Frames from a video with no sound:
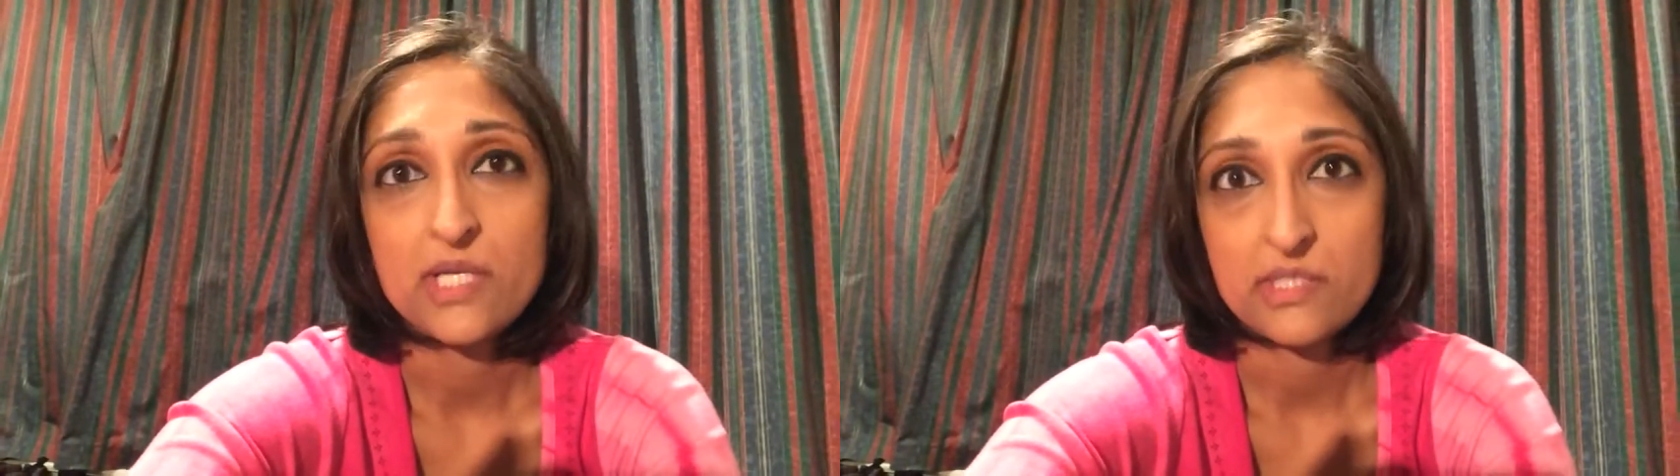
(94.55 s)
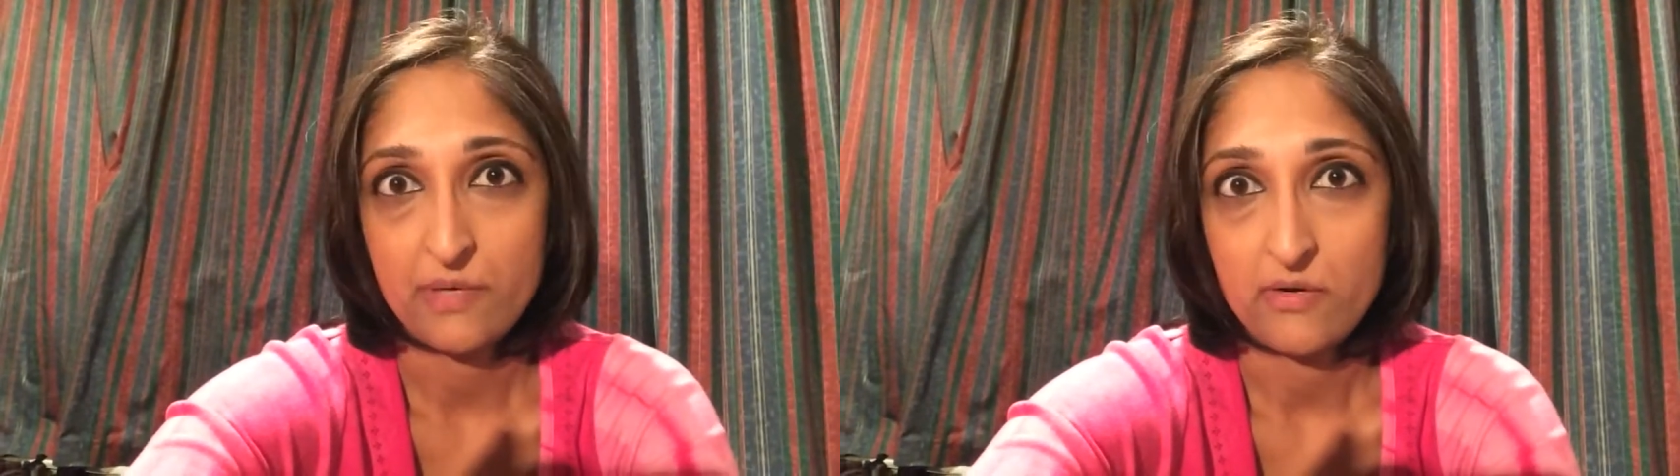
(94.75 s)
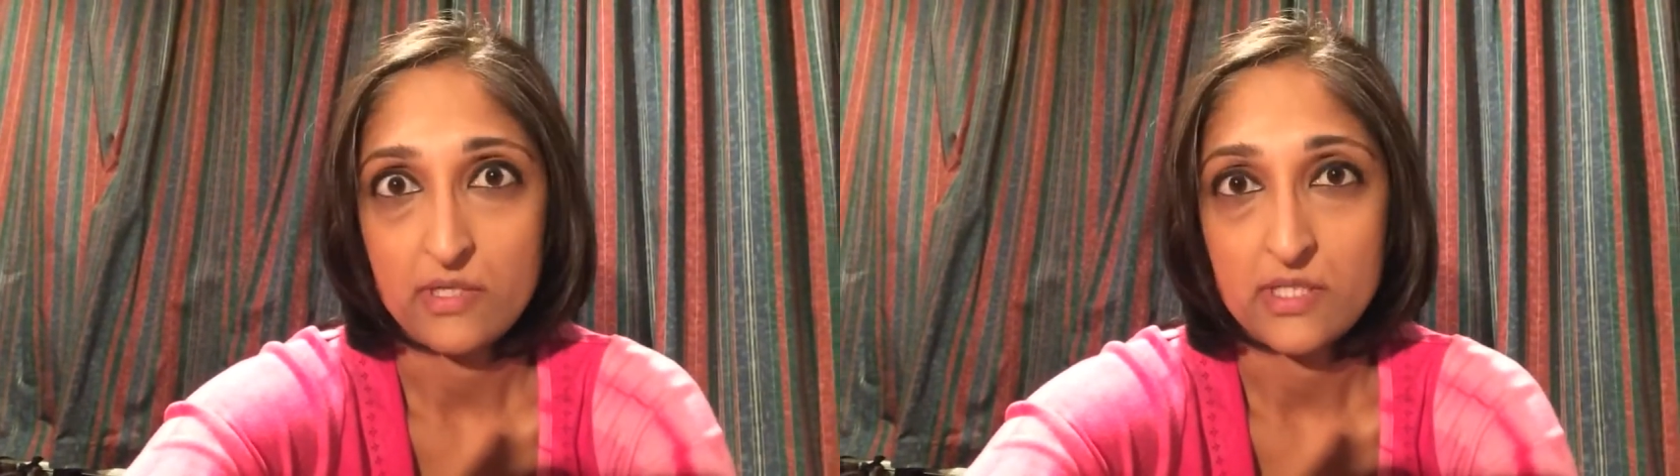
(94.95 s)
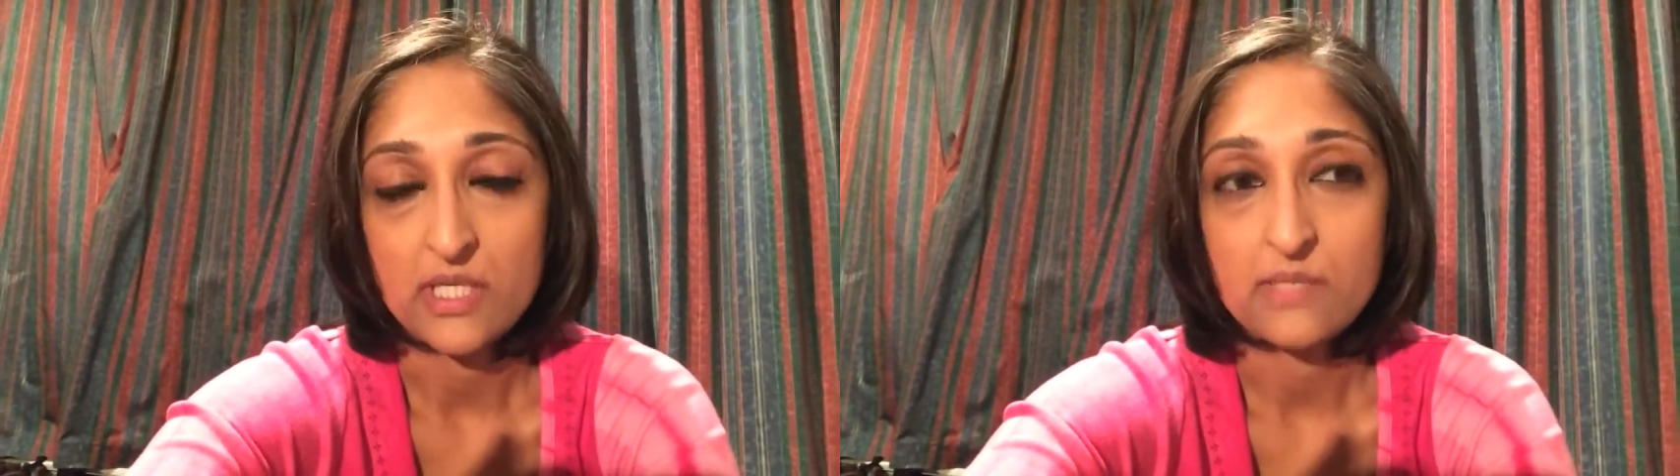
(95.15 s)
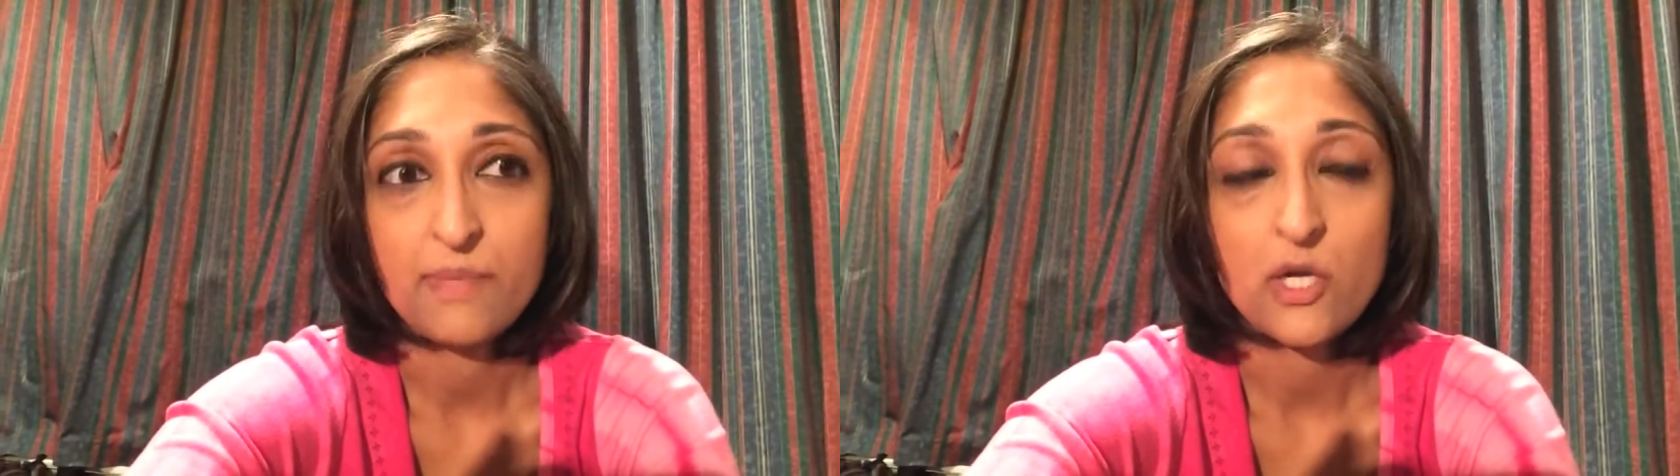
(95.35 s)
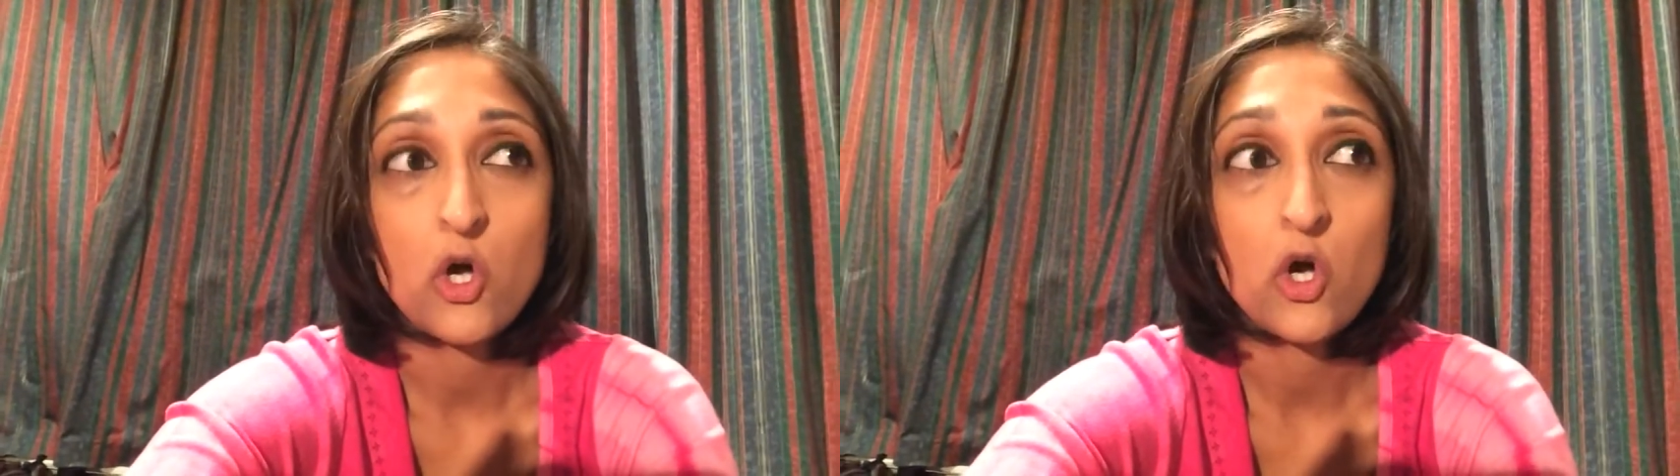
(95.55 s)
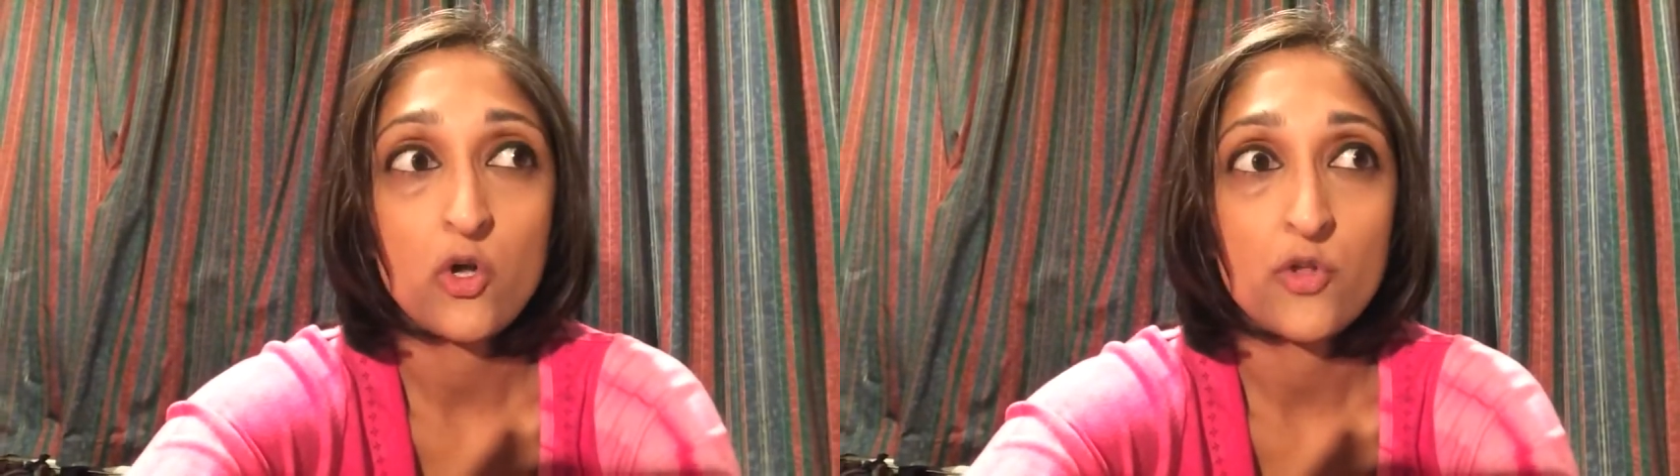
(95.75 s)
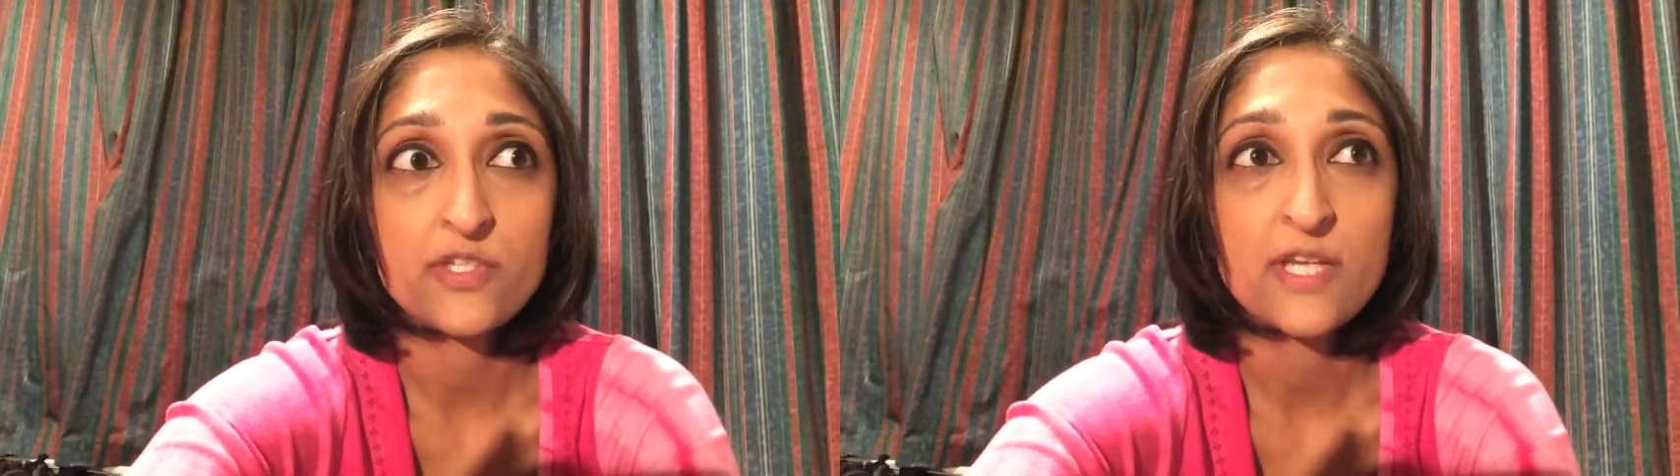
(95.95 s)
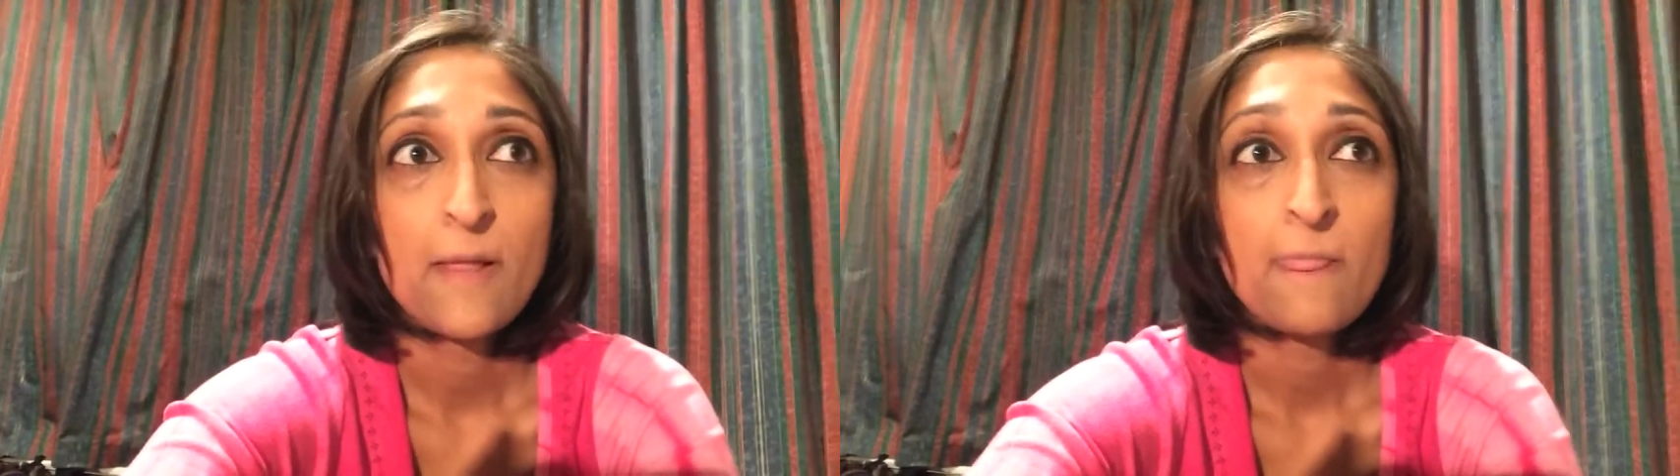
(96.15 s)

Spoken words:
experiences because